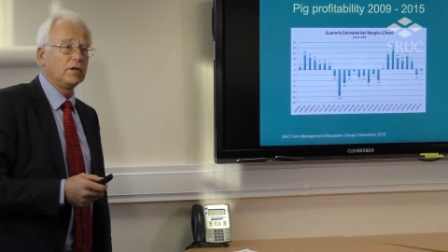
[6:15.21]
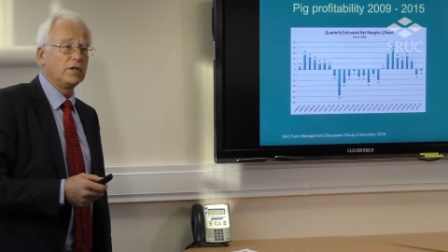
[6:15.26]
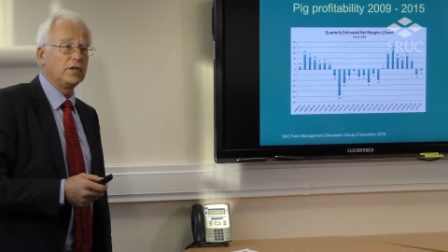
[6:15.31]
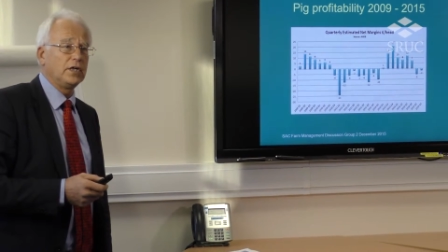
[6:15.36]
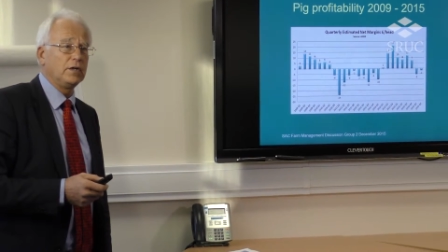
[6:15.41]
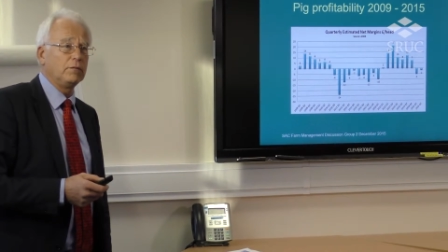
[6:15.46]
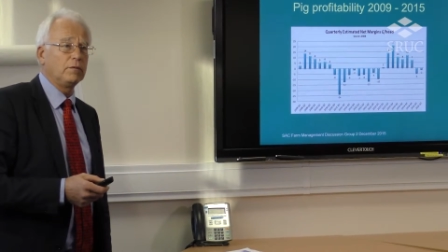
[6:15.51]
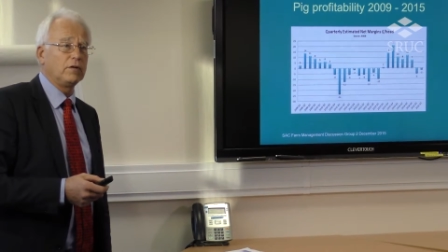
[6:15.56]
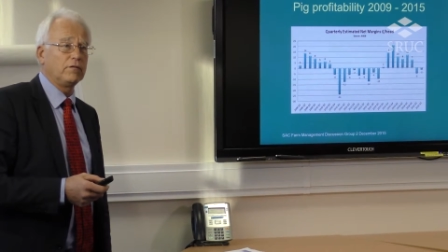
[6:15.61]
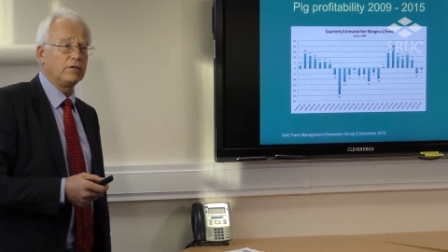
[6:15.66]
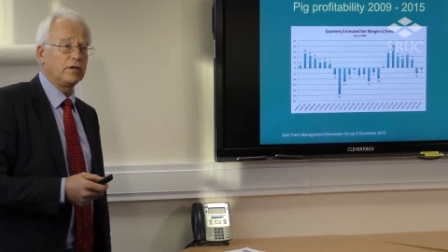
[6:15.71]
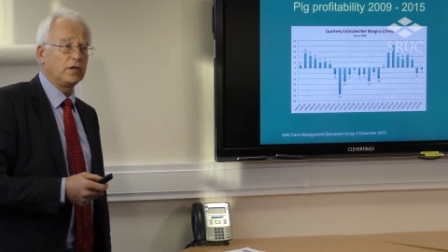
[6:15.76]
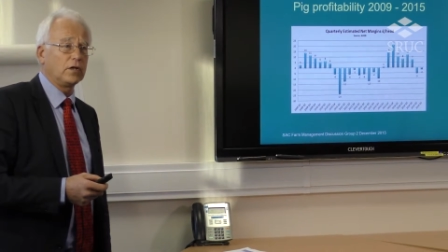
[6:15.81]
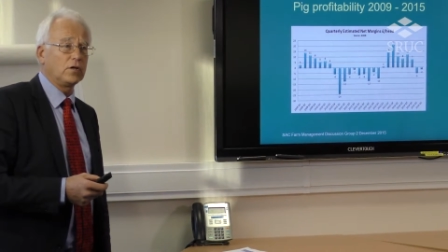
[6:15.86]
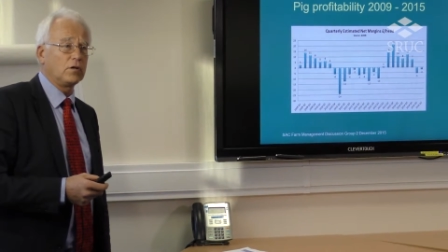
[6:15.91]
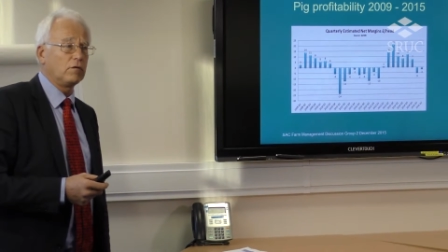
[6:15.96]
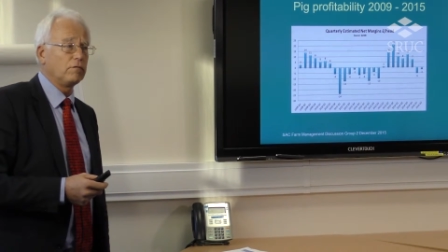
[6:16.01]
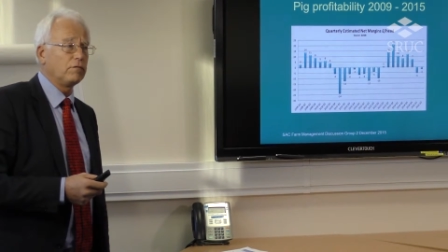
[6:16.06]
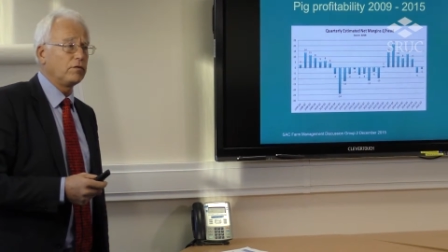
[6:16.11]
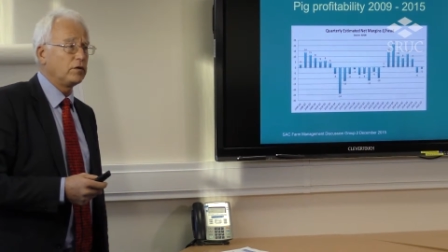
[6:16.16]
keep having the
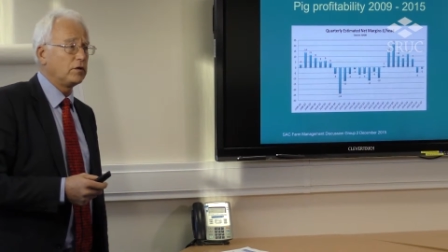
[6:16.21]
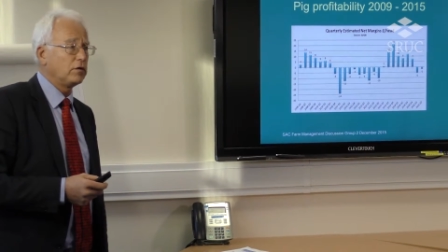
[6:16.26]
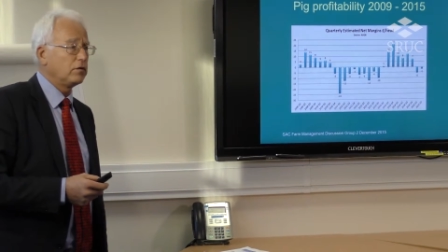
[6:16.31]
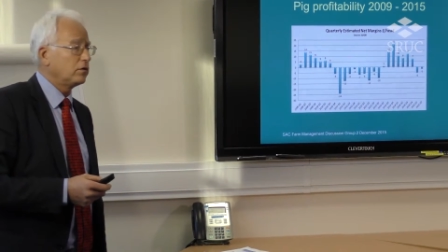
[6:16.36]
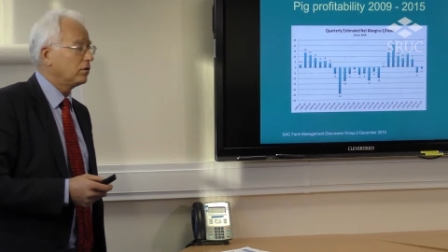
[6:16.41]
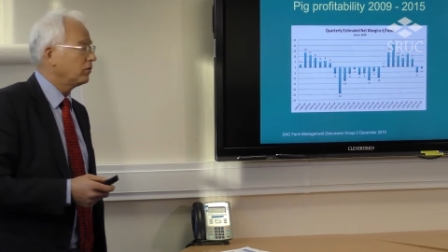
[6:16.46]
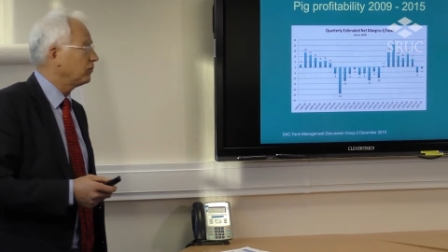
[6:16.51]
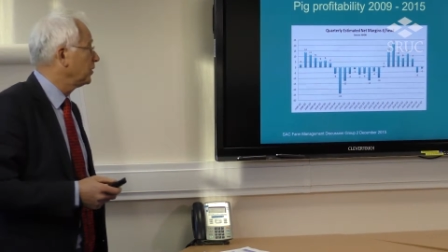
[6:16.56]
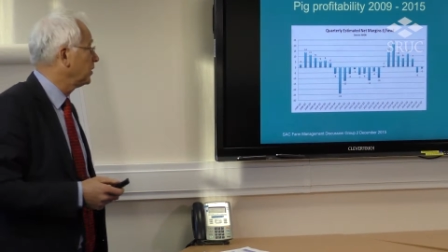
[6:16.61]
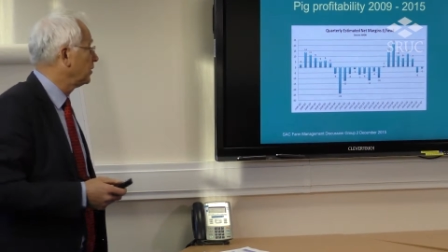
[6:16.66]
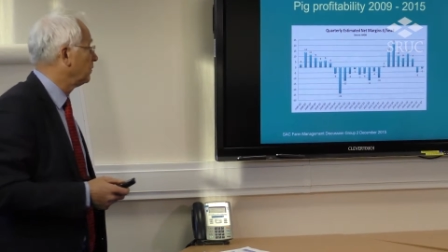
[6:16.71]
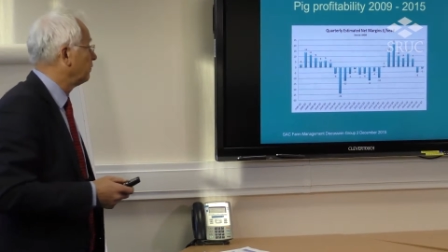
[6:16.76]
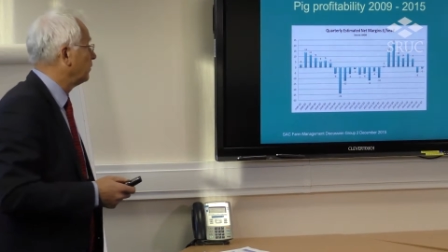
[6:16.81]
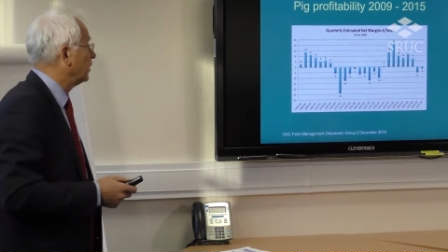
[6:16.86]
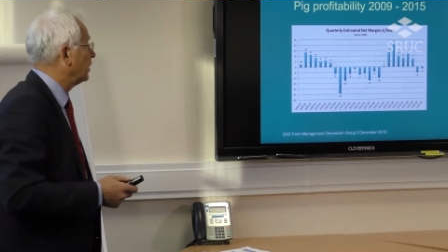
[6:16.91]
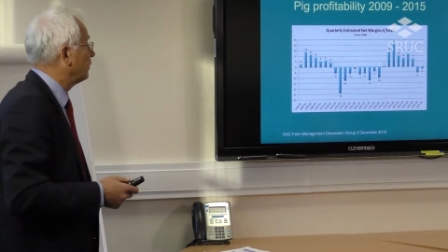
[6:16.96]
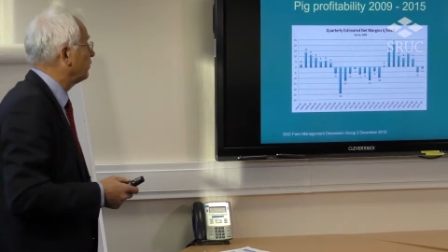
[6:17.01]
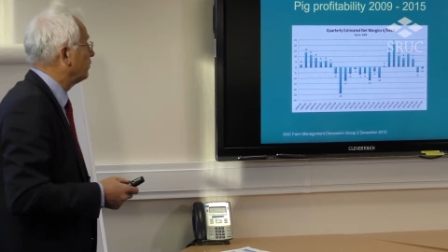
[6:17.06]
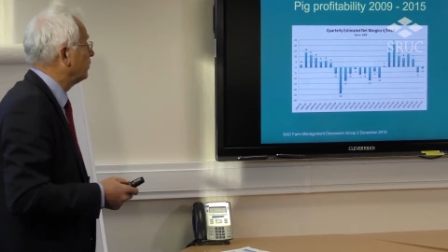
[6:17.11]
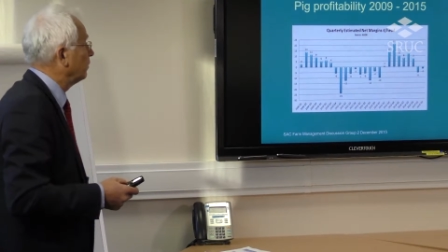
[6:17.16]
confidence to reinvest.